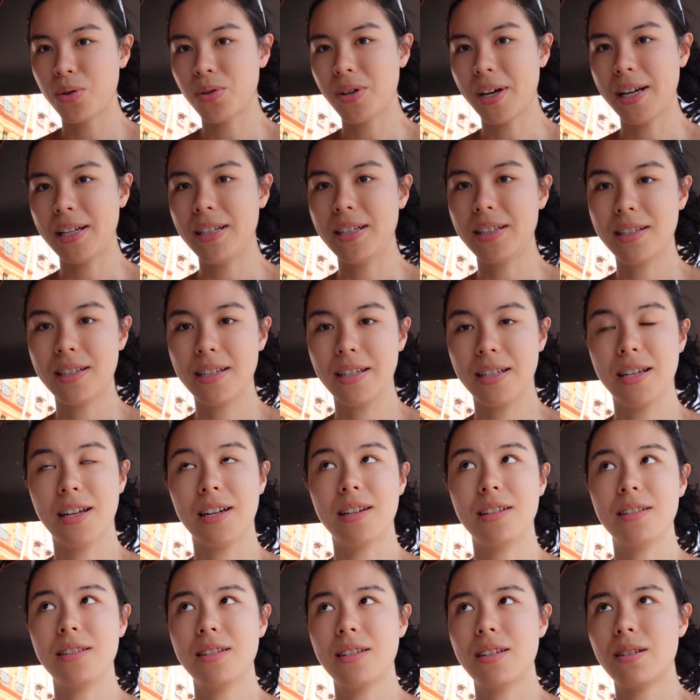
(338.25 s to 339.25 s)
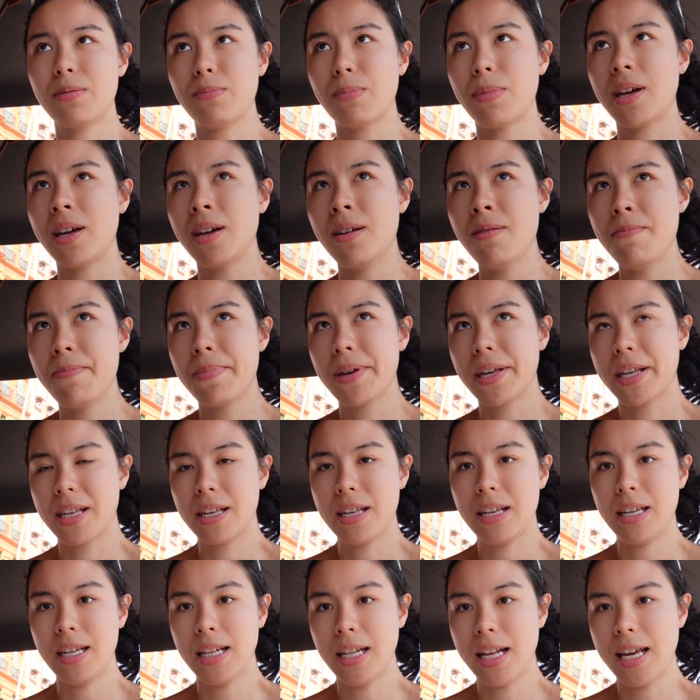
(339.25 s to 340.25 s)
You need to get into a
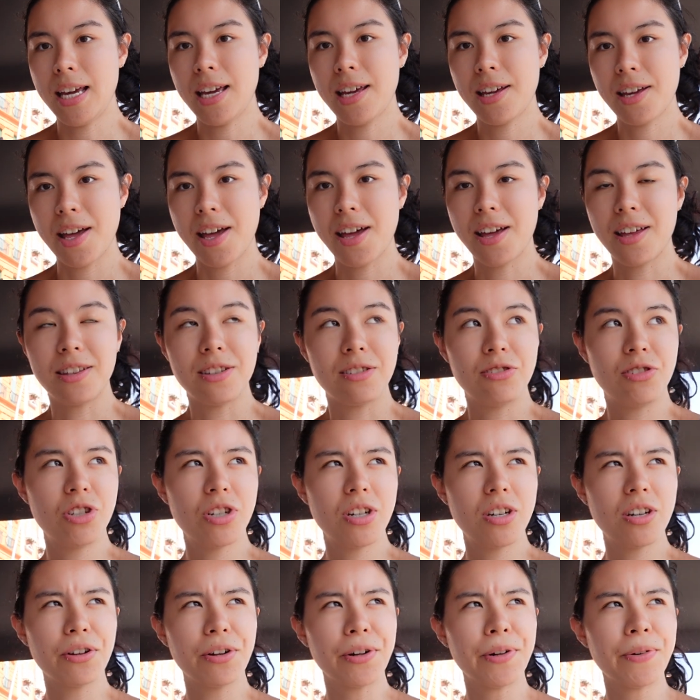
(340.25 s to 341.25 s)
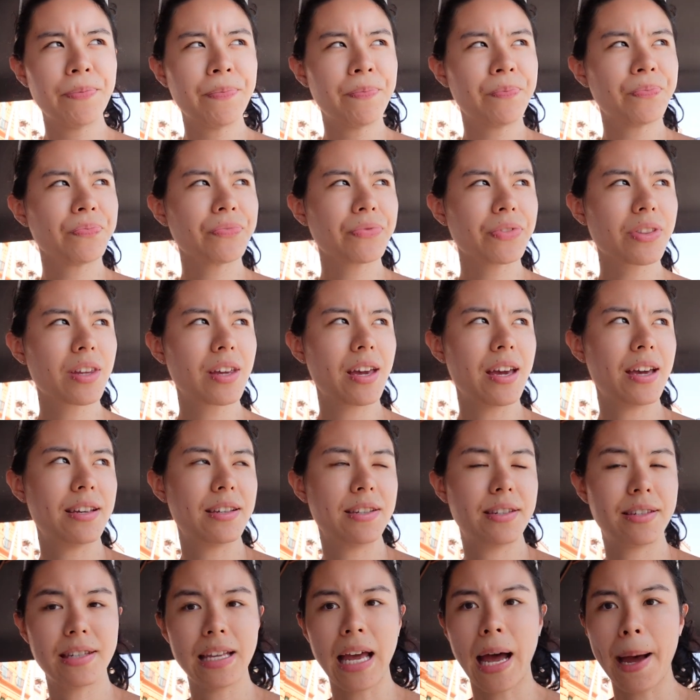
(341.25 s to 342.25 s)
bikini and chill
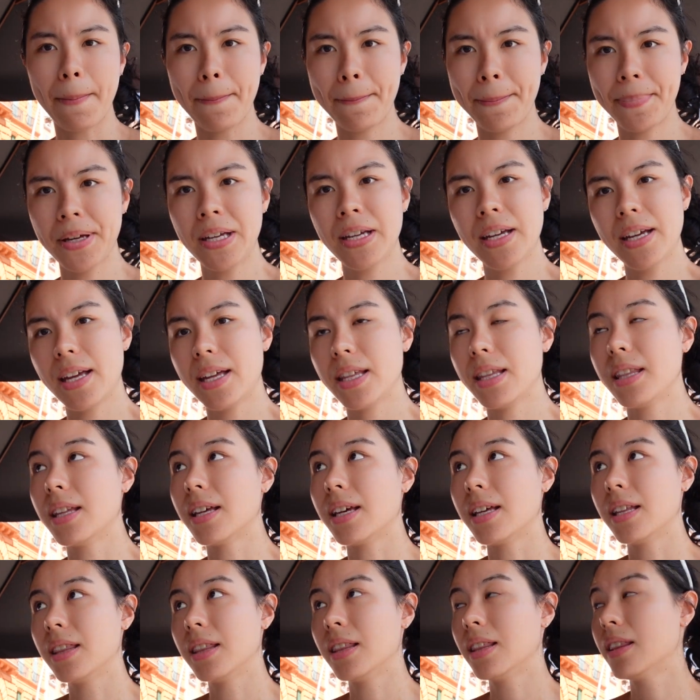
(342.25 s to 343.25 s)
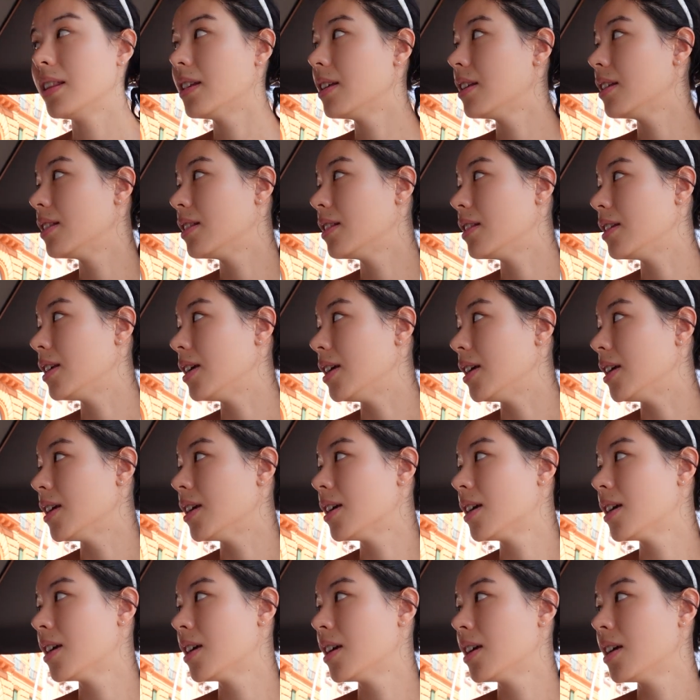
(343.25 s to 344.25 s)
ASAP. And
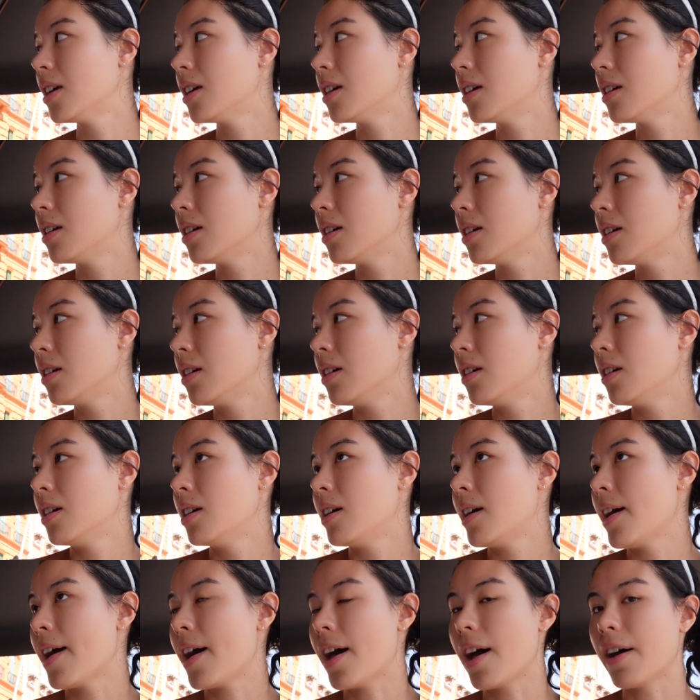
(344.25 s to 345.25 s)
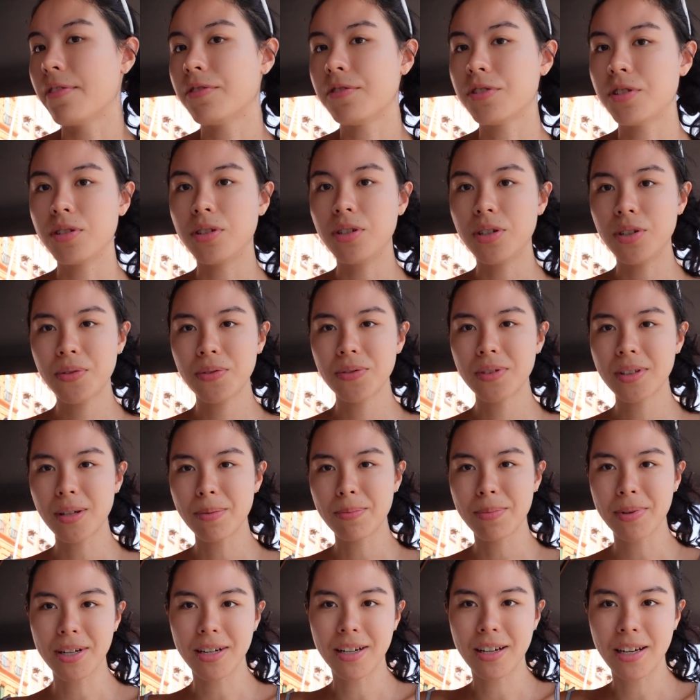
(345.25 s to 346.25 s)
in the afternoon,
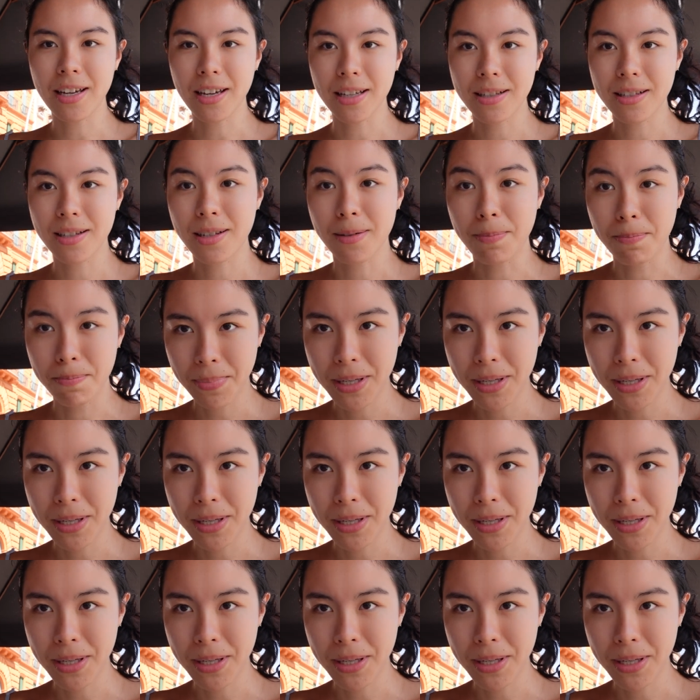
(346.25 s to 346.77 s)
I'm gonna get some